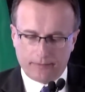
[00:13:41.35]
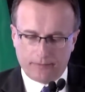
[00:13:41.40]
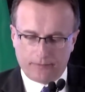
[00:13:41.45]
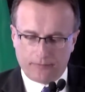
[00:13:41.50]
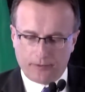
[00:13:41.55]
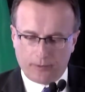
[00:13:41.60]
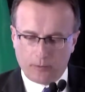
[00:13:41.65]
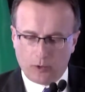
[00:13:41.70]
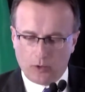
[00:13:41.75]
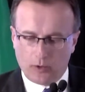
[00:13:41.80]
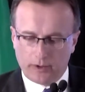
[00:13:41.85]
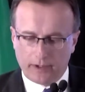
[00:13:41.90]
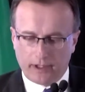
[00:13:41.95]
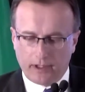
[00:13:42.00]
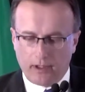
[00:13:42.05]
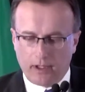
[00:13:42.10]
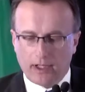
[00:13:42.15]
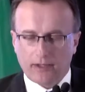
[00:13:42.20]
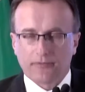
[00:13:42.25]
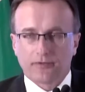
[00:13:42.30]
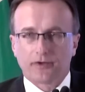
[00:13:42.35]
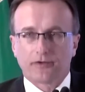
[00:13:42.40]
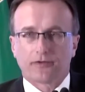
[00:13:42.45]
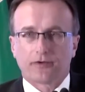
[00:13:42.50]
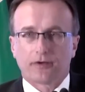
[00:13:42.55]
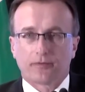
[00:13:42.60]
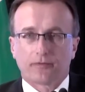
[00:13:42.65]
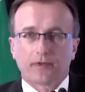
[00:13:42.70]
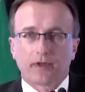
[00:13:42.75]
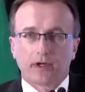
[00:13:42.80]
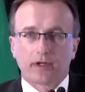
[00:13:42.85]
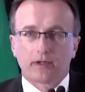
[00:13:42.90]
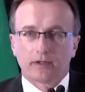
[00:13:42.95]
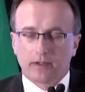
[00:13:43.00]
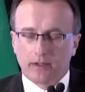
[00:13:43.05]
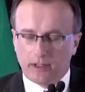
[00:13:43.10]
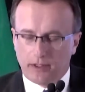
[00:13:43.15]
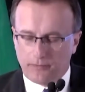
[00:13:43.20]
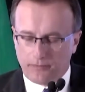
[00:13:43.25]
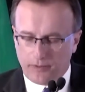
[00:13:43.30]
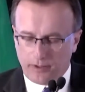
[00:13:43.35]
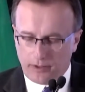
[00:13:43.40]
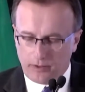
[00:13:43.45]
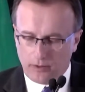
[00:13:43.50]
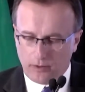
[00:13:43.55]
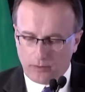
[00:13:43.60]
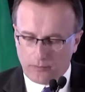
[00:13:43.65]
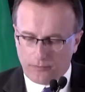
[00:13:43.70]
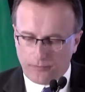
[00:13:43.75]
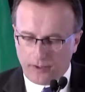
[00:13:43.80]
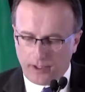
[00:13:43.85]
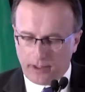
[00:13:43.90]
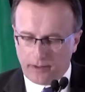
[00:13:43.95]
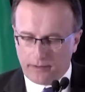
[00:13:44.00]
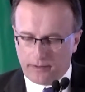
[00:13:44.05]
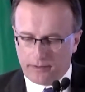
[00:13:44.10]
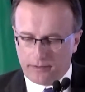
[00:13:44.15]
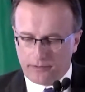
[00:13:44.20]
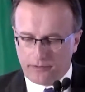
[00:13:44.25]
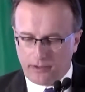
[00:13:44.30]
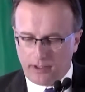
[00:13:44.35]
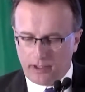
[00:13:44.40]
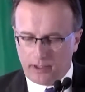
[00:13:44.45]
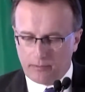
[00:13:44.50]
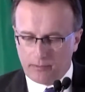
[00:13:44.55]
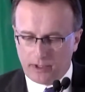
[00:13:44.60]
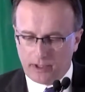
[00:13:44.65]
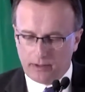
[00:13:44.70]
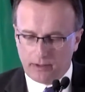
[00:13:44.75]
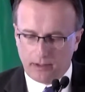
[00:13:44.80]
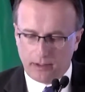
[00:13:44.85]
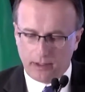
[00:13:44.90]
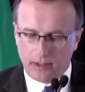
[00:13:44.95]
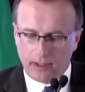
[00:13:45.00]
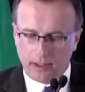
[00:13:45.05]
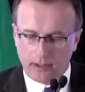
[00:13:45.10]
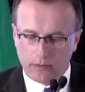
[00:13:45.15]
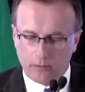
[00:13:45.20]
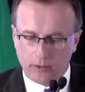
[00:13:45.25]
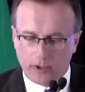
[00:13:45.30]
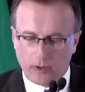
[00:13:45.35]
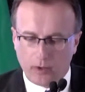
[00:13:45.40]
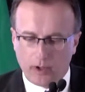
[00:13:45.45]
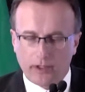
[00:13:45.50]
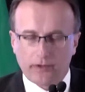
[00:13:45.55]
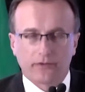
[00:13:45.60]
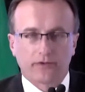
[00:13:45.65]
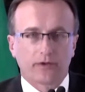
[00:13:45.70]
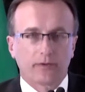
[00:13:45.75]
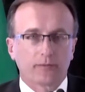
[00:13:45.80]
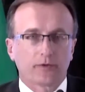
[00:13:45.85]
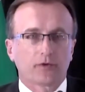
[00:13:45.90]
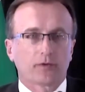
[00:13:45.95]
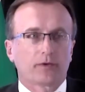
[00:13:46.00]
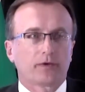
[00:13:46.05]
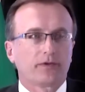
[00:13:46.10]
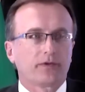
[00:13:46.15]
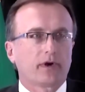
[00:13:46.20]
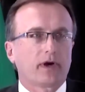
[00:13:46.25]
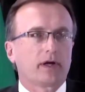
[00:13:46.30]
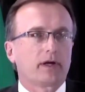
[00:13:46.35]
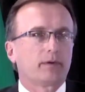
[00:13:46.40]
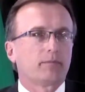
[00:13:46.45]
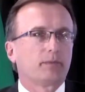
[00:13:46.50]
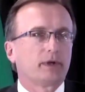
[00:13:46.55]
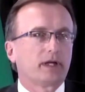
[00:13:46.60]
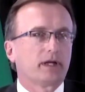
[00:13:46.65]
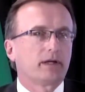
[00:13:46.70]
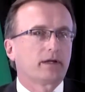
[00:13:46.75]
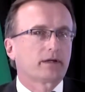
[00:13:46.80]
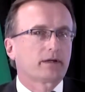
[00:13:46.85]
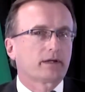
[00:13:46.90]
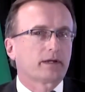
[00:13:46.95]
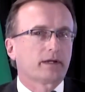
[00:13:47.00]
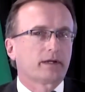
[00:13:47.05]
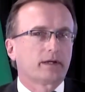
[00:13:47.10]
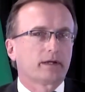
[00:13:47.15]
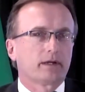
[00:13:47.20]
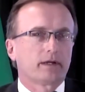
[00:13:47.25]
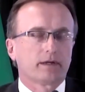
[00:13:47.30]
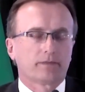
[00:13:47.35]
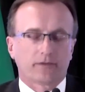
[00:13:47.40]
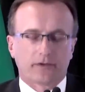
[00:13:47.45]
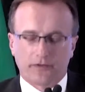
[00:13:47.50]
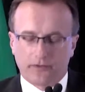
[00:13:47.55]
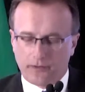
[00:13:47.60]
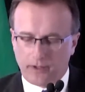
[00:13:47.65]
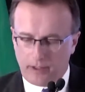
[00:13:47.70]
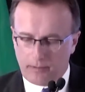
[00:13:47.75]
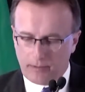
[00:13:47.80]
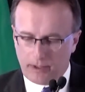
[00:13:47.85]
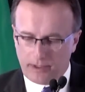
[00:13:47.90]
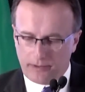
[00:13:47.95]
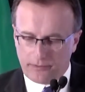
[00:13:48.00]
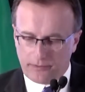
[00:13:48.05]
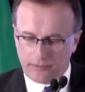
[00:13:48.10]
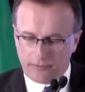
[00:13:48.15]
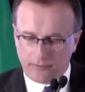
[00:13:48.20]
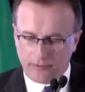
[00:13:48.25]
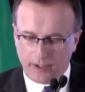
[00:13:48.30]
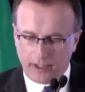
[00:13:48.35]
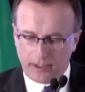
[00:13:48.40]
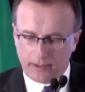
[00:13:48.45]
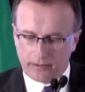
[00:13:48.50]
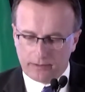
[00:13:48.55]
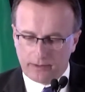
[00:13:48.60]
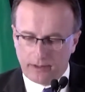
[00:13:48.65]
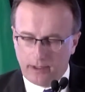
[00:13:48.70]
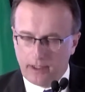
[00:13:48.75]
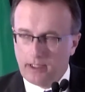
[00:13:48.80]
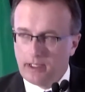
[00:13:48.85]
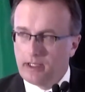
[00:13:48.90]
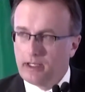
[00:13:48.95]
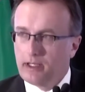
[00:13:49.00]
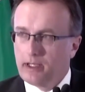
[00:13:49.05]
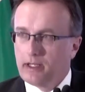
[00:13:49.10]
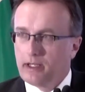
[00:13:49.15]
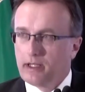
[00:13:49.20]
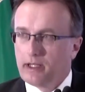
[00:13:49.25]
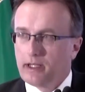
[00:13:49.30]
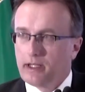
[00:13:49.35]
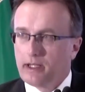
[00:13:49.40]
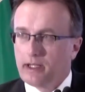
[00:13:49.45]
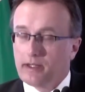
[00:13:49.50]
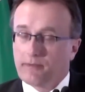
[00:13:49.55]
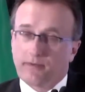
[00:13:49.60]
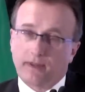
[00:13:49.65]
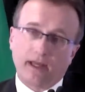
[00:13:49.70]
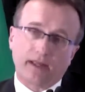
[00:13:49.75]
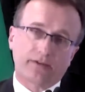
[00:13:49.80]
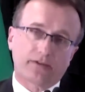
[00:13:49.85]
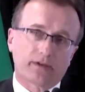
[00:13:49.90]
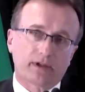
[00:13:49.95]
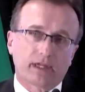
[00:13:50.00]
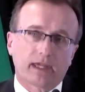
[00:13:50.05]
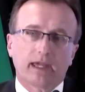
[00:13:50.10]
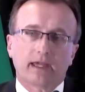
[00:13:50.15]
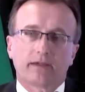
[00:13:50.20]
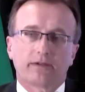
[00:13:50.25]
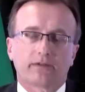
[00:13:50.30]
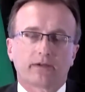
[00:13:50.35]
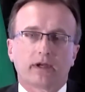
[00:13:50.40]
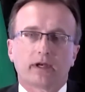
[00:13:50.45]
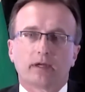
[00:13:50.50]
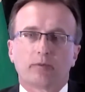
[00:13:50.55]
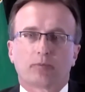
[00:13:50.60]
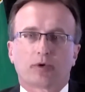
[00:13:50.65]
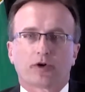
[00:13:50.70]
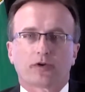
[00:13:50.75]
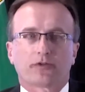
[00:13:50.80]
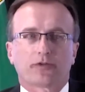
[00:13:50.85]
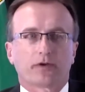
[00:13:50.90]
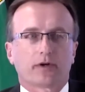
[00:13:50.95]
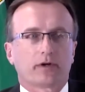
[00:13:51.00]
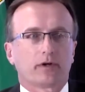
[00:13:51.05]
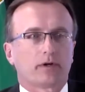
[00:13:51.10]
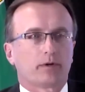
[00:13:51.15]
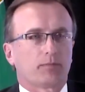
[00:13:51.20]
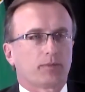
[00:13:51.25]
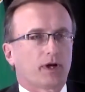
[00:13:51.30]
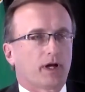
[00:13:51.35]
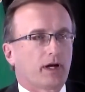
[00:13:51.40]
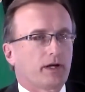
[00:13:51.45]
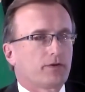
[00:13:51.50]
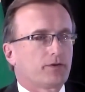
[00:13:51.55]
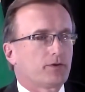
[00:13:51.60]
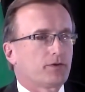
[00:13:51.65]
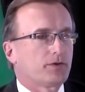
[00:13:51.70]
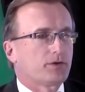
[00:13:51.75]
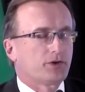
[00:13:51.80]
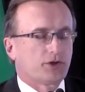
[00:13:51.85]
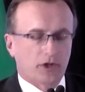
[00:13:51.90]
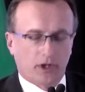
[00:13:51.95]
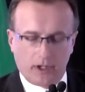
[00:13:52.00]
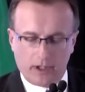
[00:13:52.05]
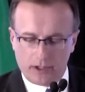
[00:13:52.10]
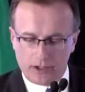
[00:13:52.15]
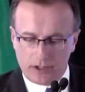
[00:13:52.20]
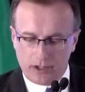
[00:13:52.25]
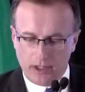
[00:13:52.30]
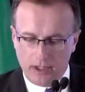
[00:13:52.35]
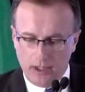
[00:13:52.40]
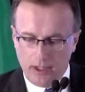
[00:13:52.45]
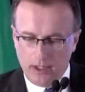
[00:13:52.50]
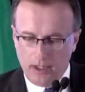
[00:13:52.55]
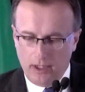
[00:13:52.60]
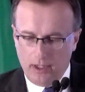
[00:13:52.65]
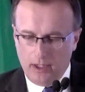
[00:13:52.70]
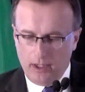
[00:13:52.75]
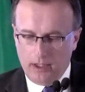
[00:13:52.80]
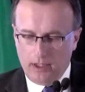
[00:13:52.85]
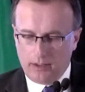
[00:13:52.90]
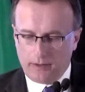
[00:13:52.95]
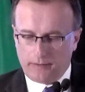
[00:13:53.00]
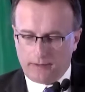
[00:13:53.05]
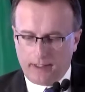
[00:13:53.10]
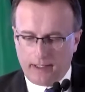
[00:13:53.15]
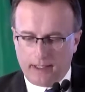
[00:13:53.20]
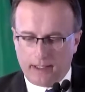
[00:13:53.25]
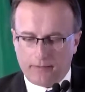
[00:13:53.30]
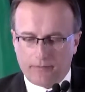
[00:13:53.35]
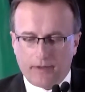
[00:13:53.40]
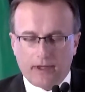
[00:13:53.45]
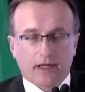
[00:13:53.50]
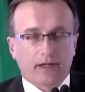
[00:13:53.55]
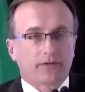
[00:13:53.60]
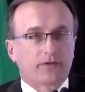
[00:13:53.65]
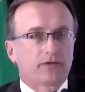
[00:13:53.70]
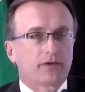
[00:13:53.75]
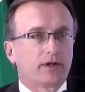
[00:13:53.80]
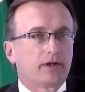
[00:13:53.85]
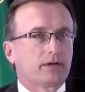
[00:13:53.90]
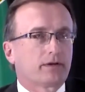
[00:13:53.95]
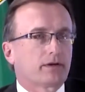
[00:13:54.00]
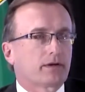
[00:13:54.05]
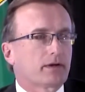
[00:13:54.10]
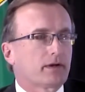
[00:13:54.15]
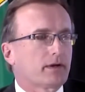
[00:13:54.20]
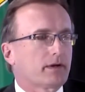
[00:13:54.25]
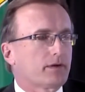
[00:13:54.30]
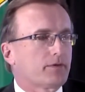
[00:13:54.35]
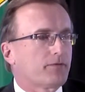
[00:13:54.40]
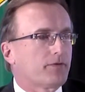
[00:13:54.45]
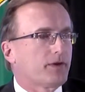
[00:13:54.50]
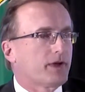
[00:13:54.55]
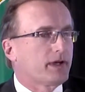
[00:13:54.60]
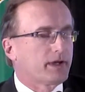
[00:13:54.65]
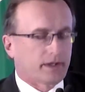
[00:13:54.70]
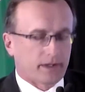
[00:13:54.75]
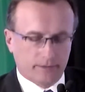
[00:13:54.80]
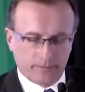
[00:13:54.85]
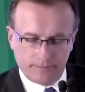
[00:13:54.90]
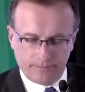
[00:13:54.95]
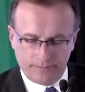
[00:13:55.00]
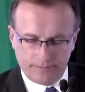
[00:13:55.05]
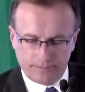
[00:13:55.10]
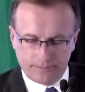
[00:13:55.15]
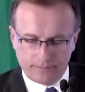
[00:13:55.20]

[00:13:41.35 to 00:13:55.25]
from holding office if they don't file the statement and requires them to resign immediately if the statement isn't filed. If that's the case, any person could apply to a judge to have that seat declared vacant.